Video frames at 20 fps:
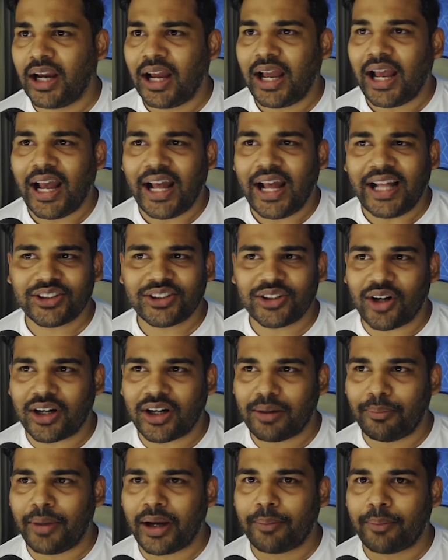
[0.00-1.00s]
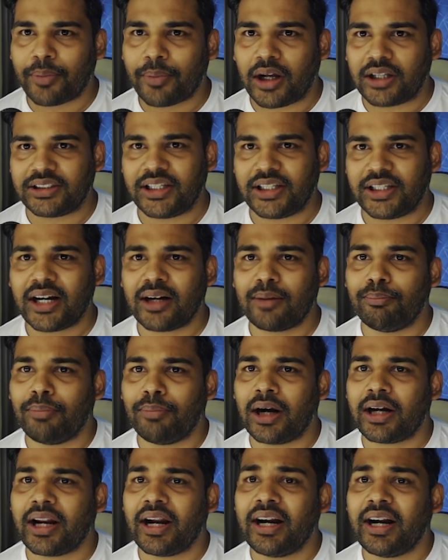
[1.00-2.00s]
It's not a big project,
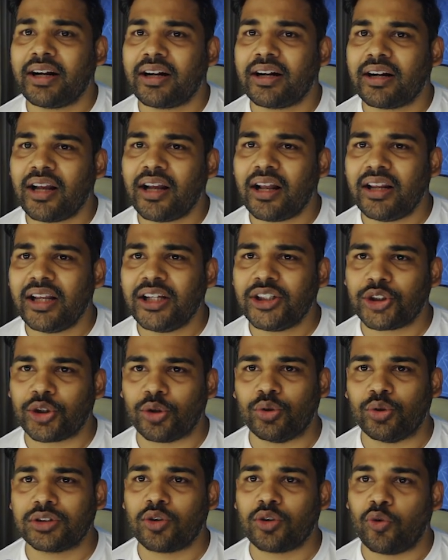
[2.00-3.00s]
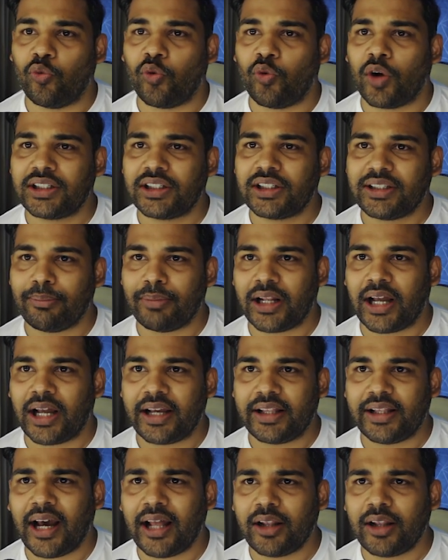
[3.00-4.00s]
but it clearly shows what Gemini
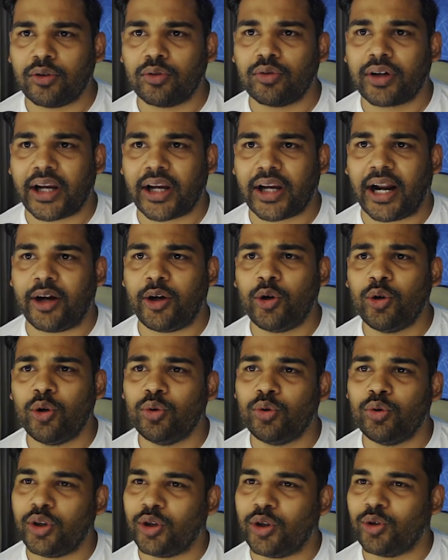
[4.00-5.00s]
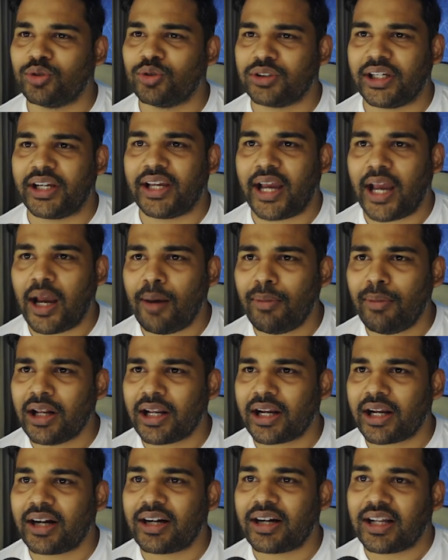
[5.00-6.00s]
Nano can do using M L
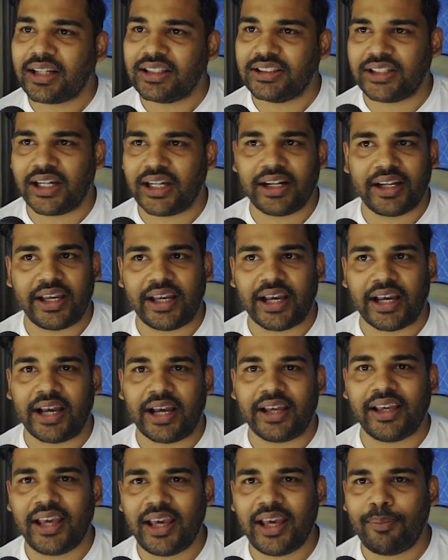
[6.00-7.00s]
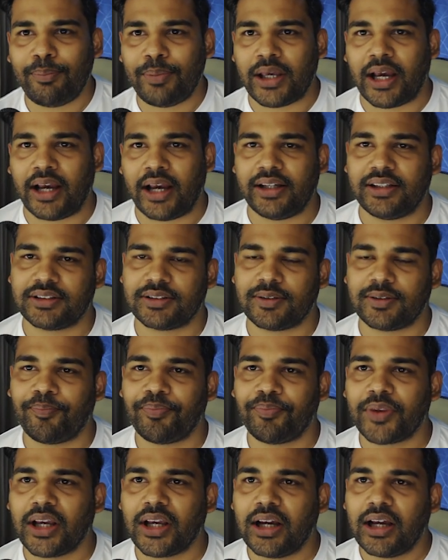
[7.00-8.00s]
Kit Gen A I A P Is.
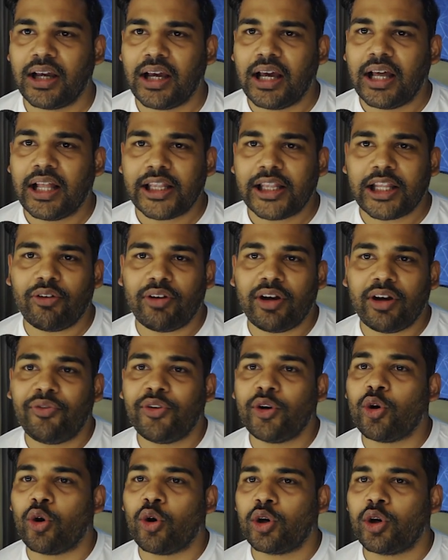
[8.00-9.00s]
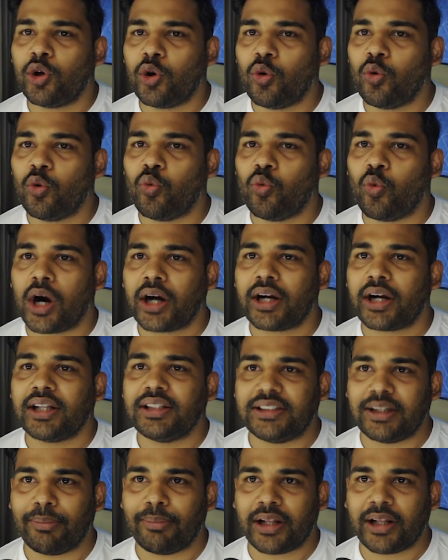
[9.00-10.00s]
Now, if you don't know what
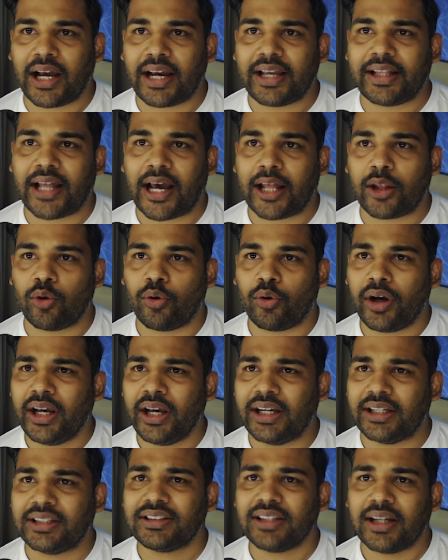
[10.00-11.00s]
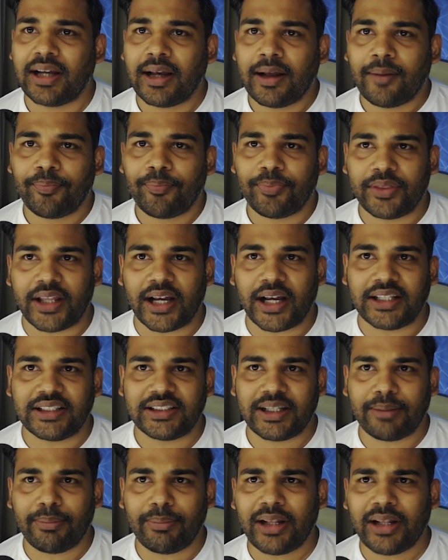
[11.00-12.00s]
Gemini Nano is, then
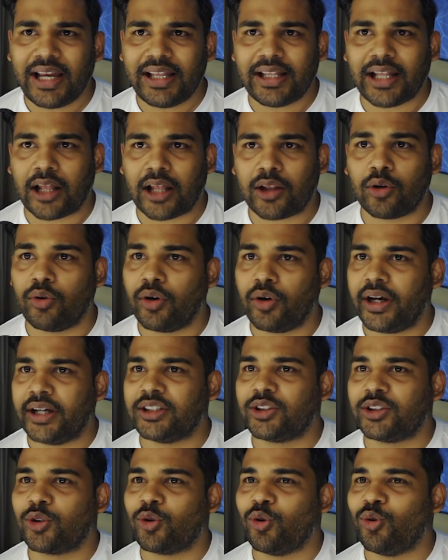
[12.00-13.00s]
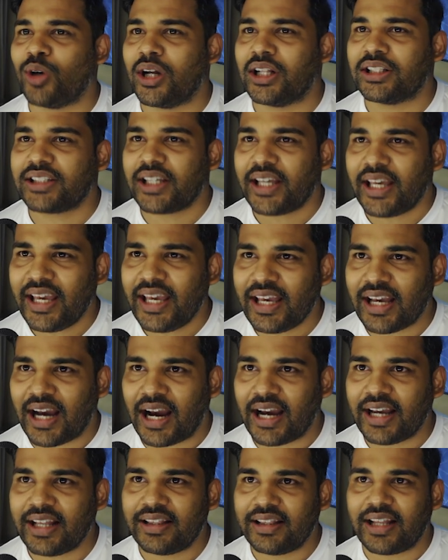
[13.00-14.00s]
Gemini Nano is Google's A
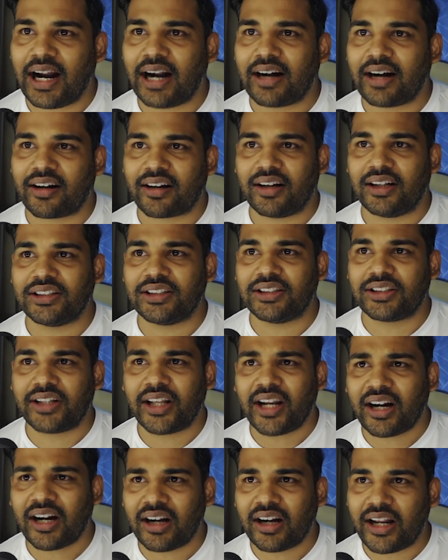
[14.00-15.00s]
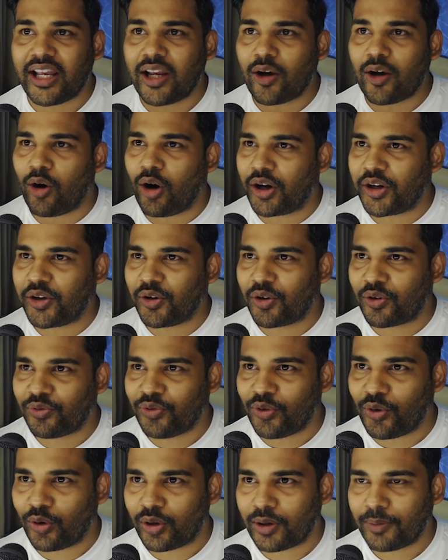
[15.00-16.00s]
I that runs directly on your
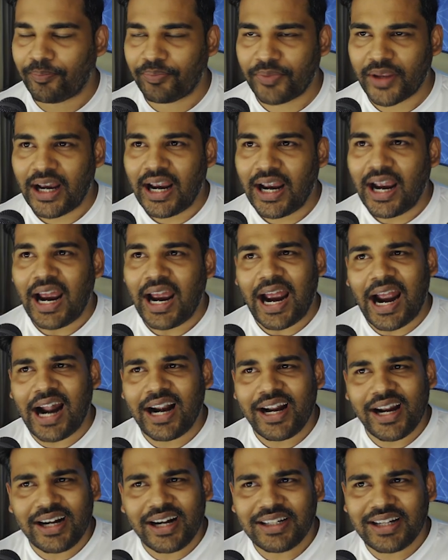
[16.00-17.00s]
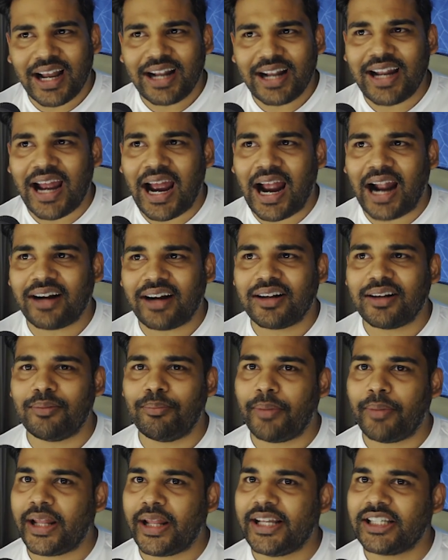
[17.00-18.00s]
phone, and it can handle
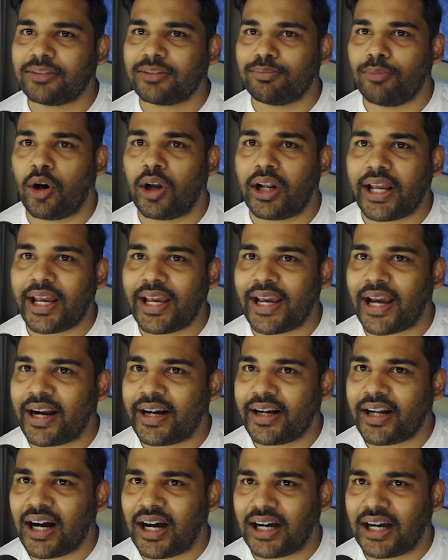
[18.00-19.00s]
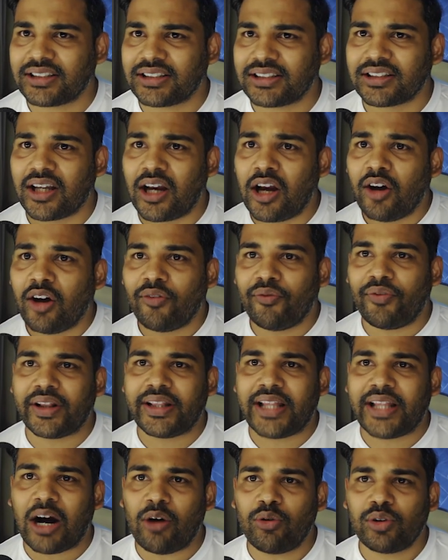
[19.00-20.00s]
many small A I tasks
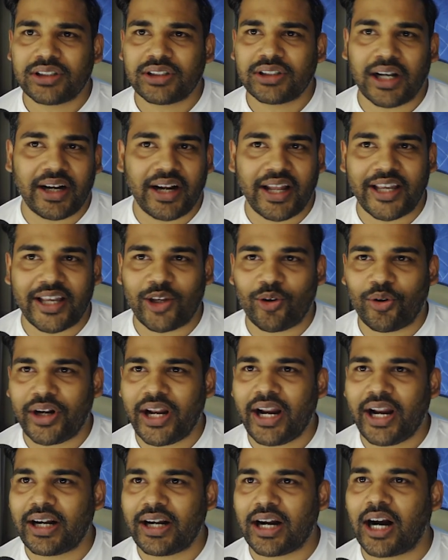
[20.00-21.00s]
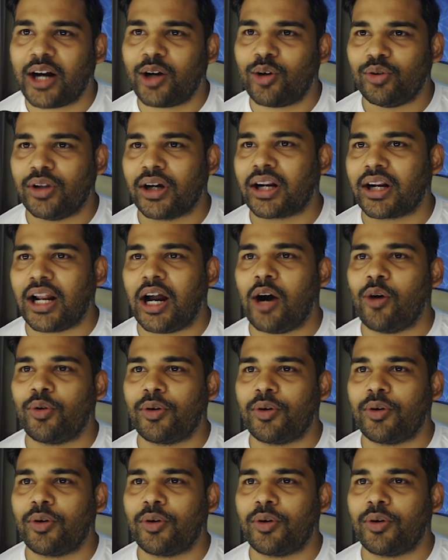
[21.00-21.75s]
without sending your data to the cloud.